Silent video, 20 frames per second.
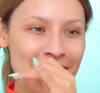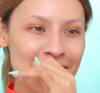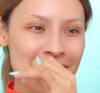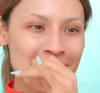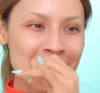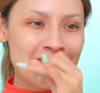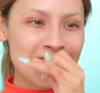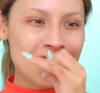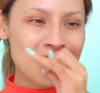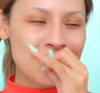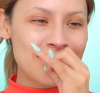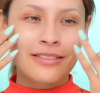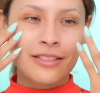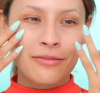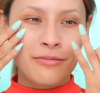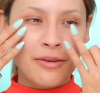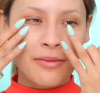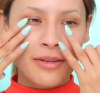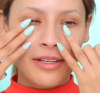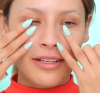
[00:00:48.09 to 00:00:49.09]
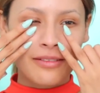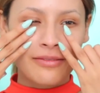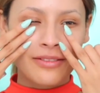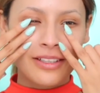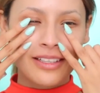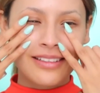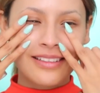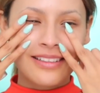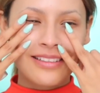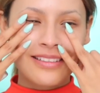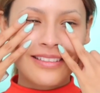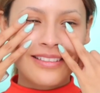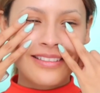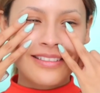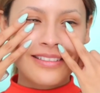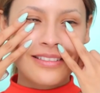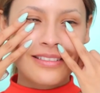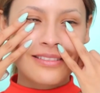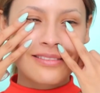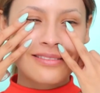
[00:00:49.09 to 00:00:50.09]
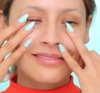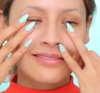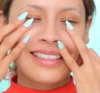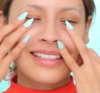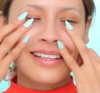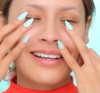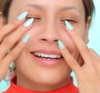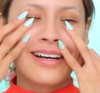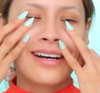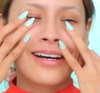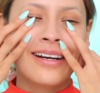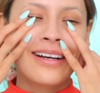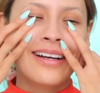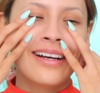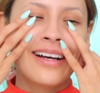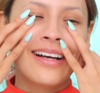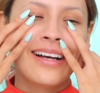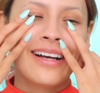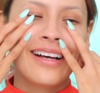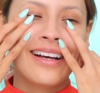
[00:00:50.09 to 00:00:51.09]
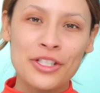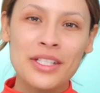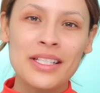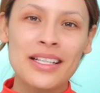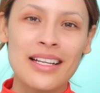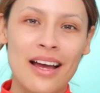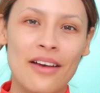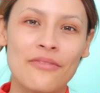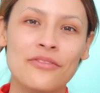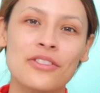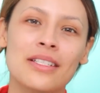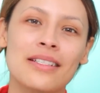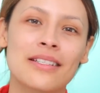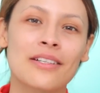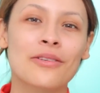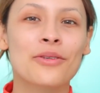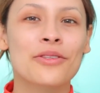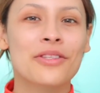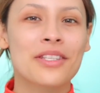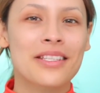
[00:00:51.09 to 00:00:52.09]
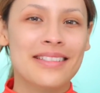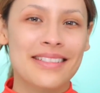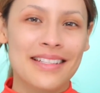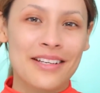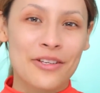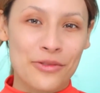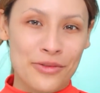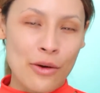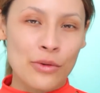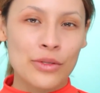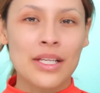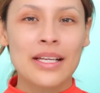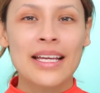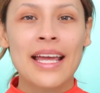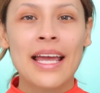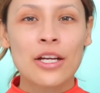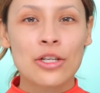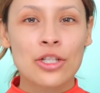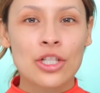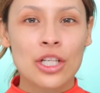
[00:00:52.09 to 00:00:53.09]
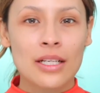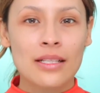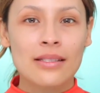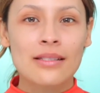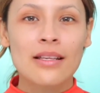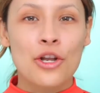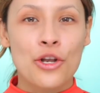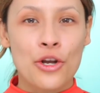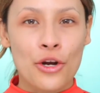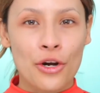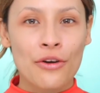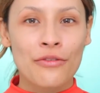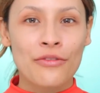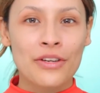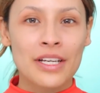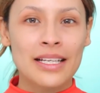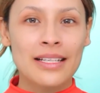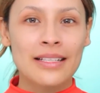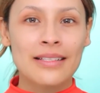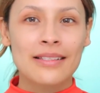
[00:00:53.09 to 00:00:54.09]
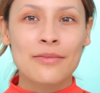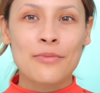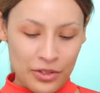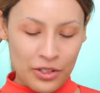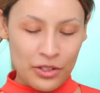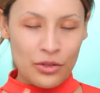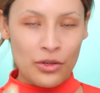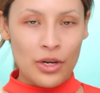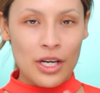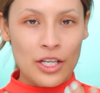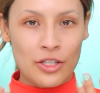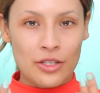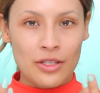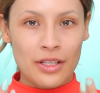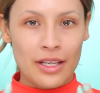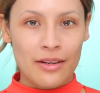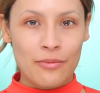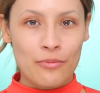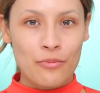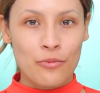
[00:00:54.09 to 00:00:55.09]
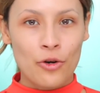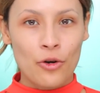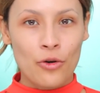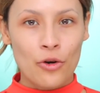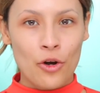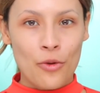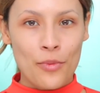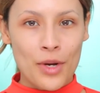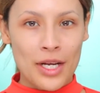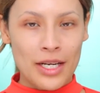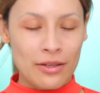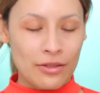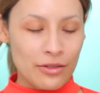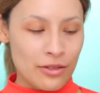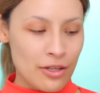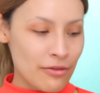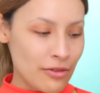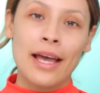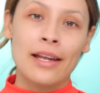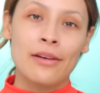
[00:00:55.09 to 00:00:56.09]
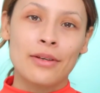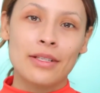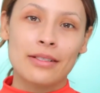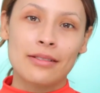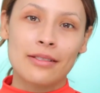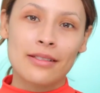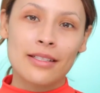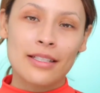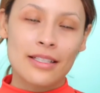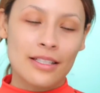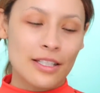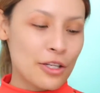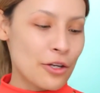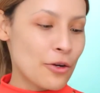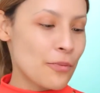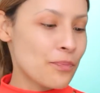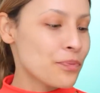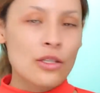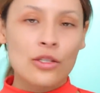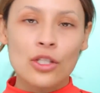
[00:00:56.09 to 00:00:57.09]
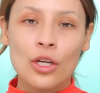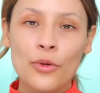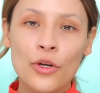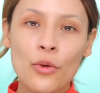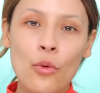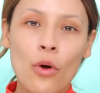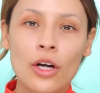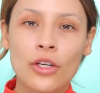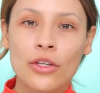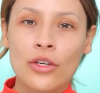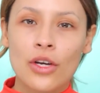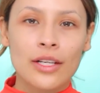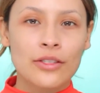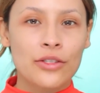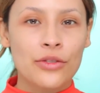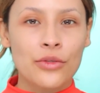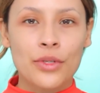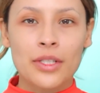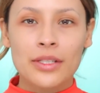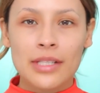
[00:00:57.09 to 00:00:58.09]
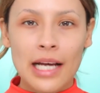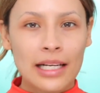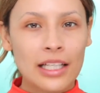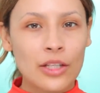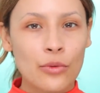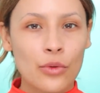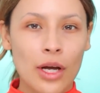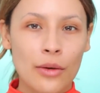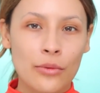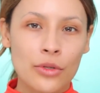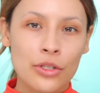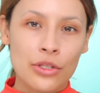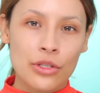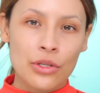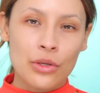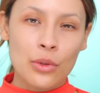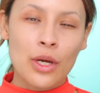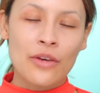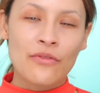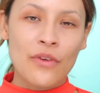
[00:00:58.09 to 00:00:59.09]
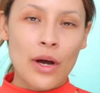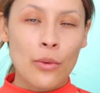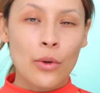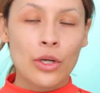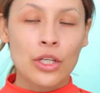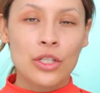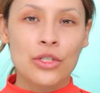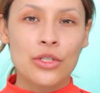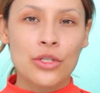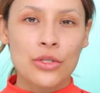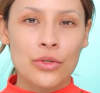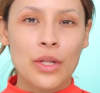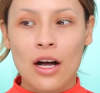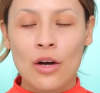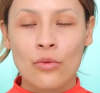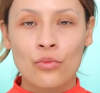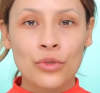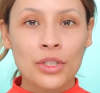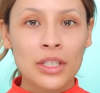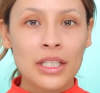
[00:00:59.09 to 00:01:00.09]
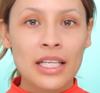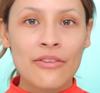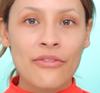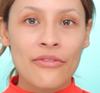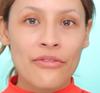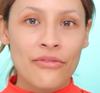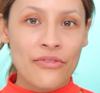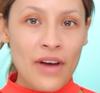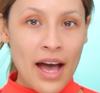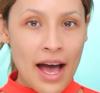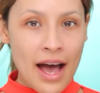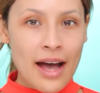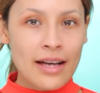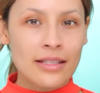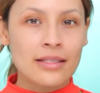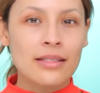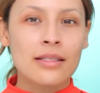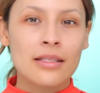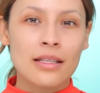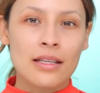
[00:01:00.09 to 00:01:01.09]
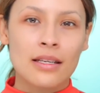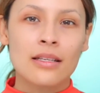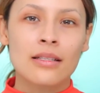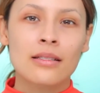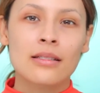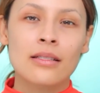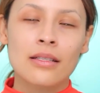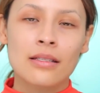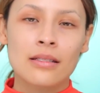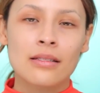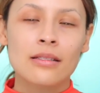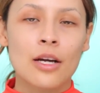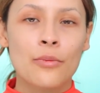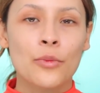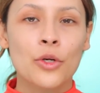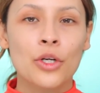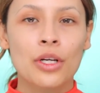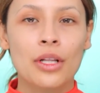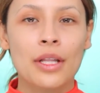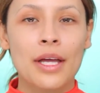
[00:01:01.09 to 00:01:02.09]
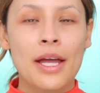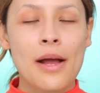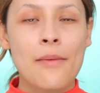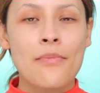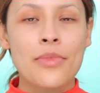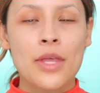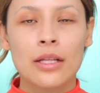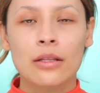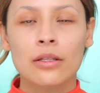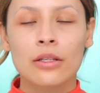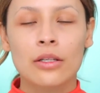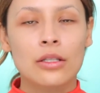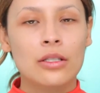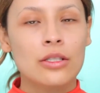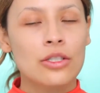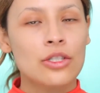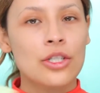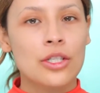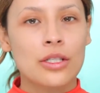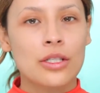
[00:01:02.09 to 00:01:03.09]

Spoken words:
just do my makeup like this. I'm just gonna have to deal with these nails. I was anxious, nervous, so I just like broke all my nails off. Anyways, let's continue. So I'm gonna walk you guys through exactly what I would do if I wanted to do a really fast, easy summer glam that looked